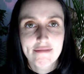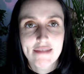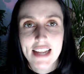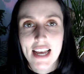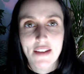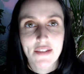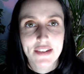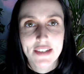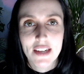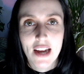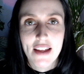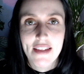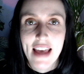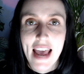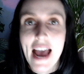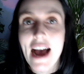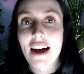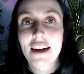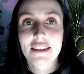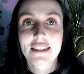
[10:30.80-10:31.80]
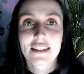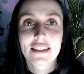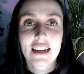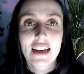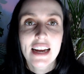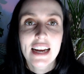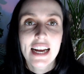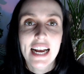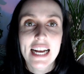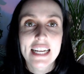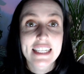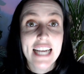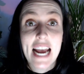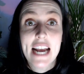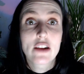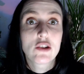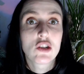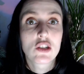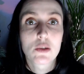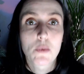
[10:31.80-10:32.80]
the other side of the house. It's
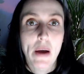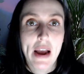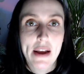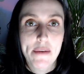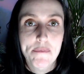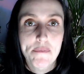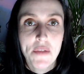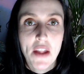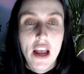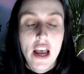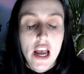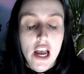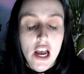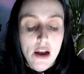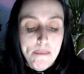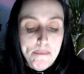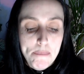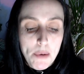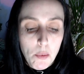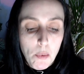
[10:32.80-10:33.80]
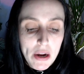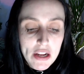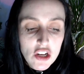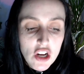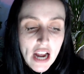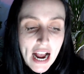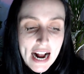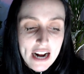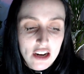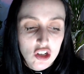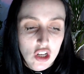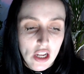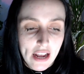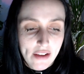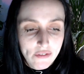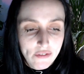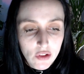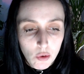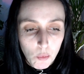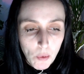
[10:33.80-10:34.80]
ages away. But when you actually
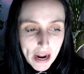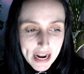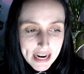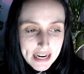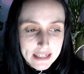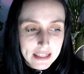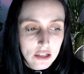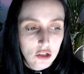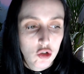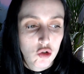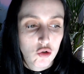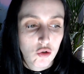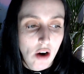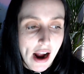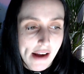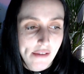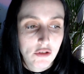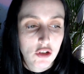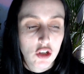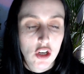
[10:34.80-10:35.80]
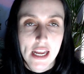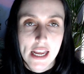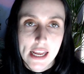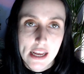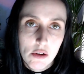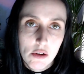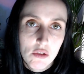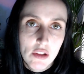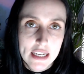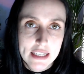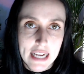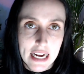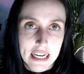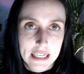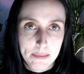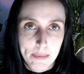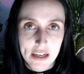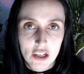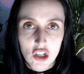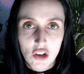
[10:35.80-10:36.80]
have the awareness and drive to heal these
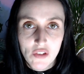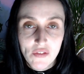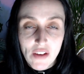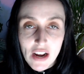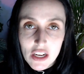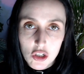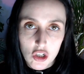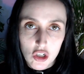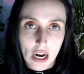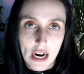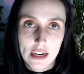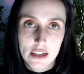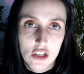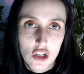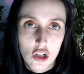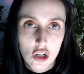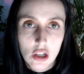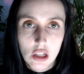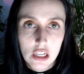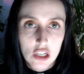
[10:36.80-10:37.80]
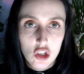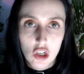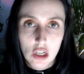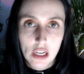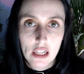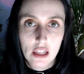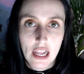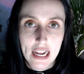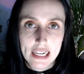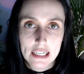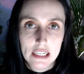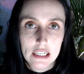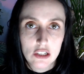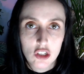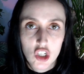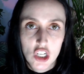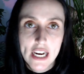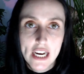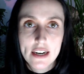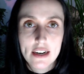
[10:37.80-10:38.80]
aspects, you're fast tracked. You're literally like a
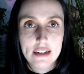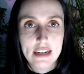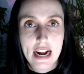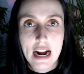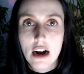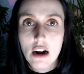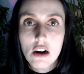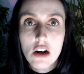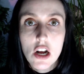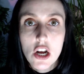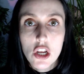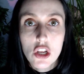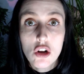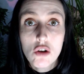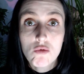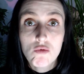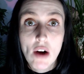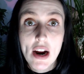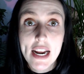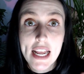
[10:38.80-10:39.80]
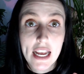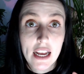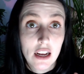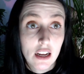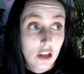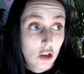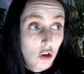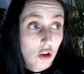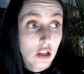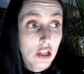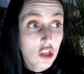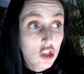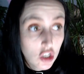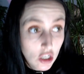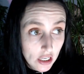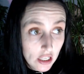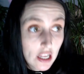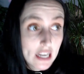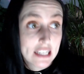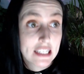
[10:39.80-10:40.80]
cheetah now. You're running. You're
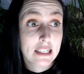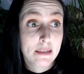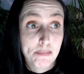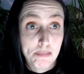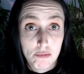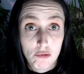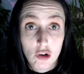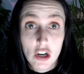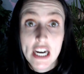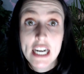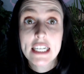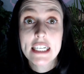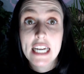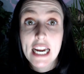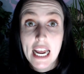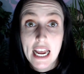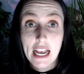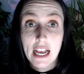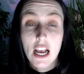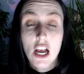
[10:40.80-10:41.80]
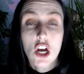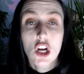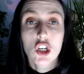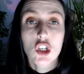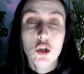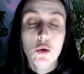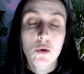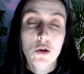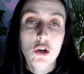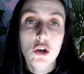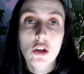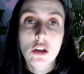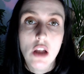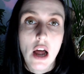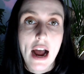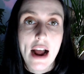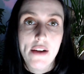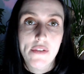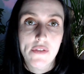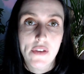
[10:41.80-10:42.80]
literally like sprinting to a new
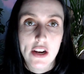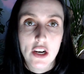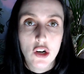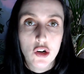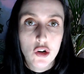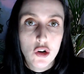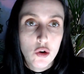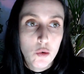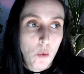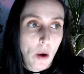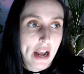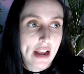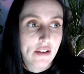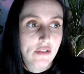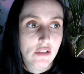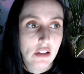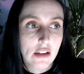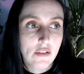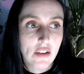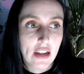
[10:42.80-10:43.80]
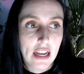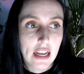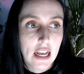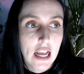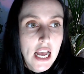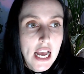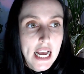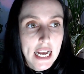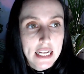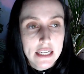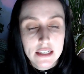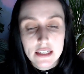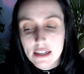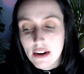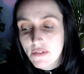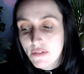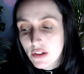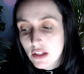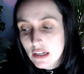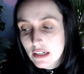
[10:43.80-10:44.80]
life and a new way of living.
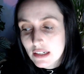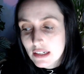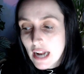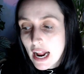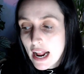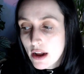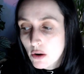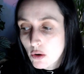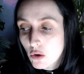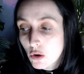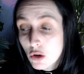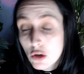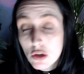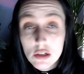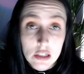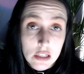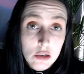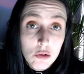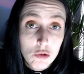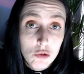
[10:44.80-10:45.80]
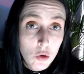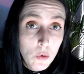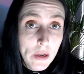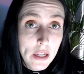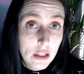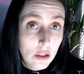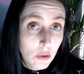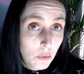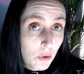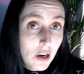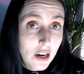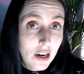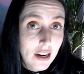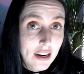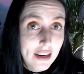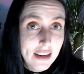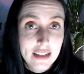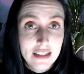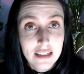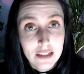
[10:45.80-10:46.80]
Instead for the snail, who's still doing the
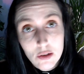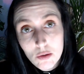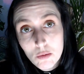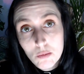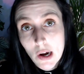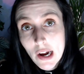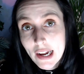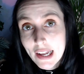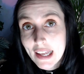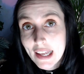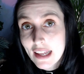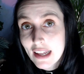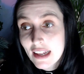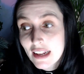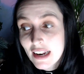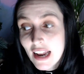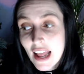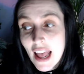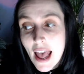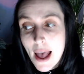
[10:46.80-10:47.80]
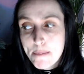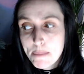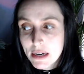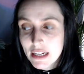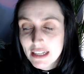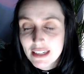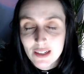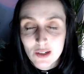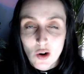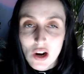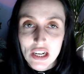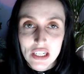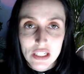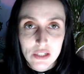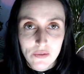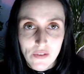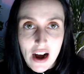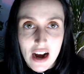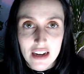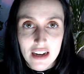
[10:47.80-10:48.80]
work, still working, but it's not as
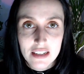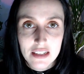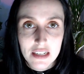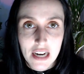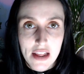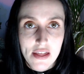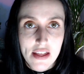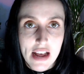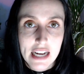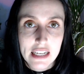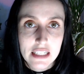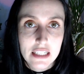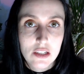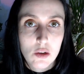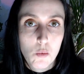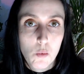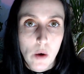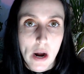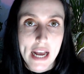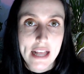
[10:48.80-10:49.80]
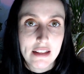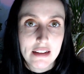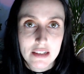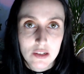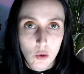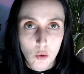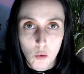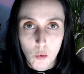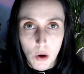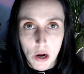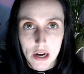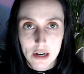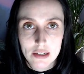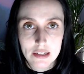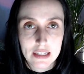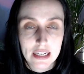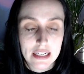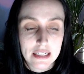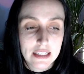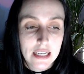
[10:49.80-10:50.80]
fast. And that's the way this all
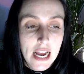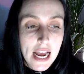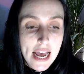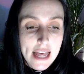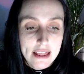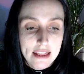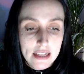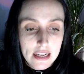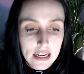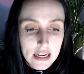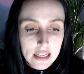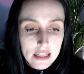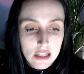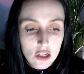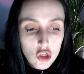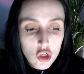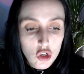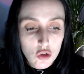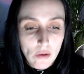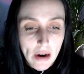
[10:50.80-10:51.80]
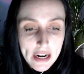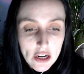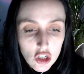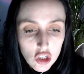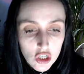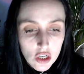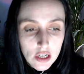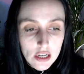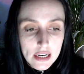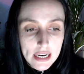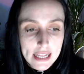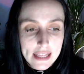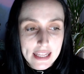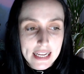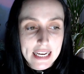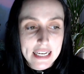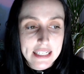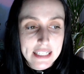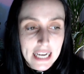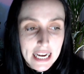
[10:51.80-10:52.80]
works. It's the the duration,
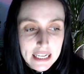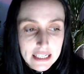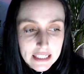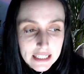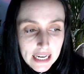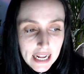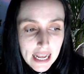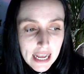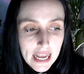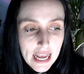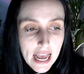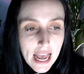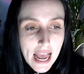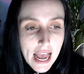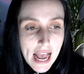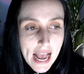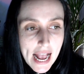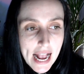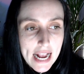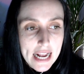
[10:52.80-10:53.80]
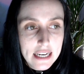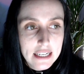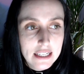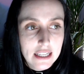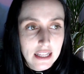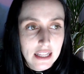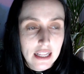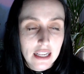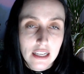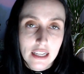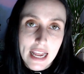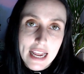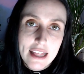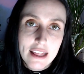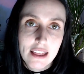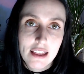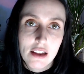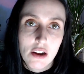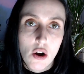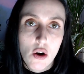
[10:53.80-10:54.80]
the intensity, and the
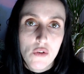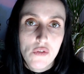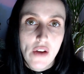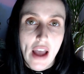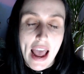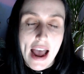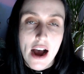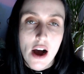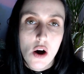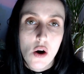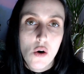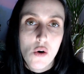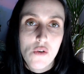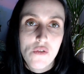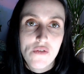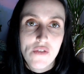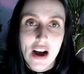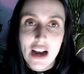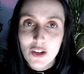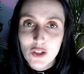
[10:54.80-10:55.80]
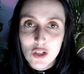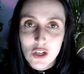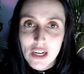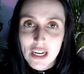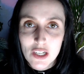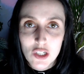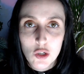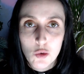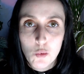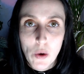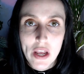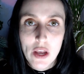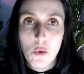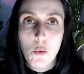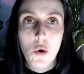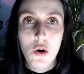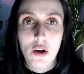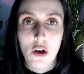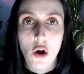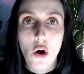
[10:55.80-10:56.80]
length of how fast you get to where you
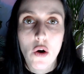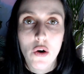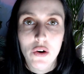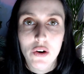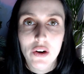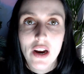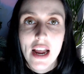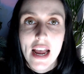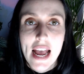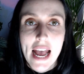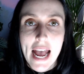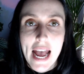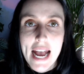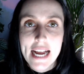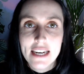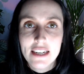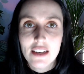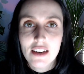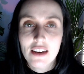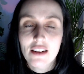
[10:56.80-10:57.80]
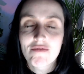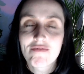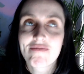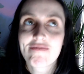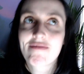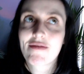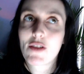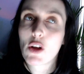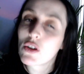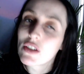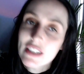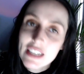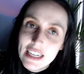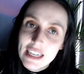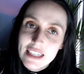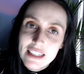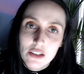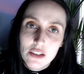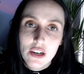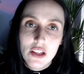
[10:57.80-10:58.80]
want to go. And those
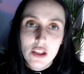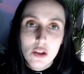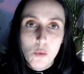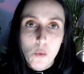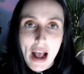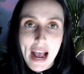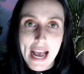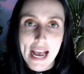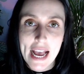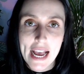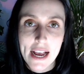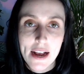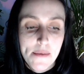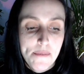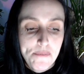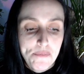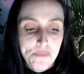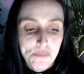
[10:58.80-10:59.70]
things are in the way,